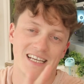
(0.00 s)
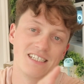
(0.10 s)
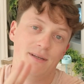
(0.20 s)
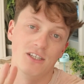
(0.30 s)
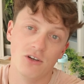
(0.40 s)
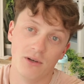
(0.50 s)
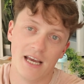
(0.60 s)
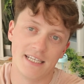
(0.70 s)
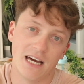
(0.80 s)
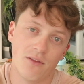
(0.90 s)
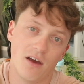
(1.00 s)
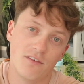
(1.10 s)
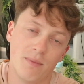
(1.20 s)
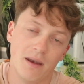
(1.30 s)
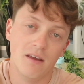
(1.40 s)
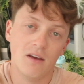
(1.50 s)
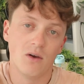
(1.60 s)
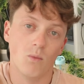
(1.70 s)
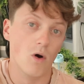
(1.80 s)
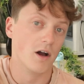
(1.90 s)
it's actually been two days now that I've spent
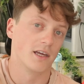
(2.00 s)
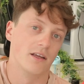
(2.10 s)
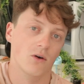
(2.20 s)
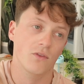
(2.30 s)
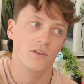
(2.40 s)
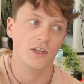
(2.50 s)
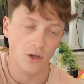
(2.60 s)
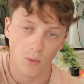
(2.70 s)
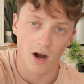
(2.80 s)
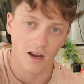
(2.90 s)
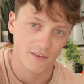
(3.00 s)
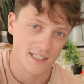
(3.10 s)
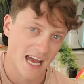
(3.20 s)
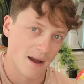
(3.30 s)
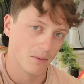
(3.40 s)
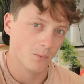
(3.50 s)
working on the UI of this app,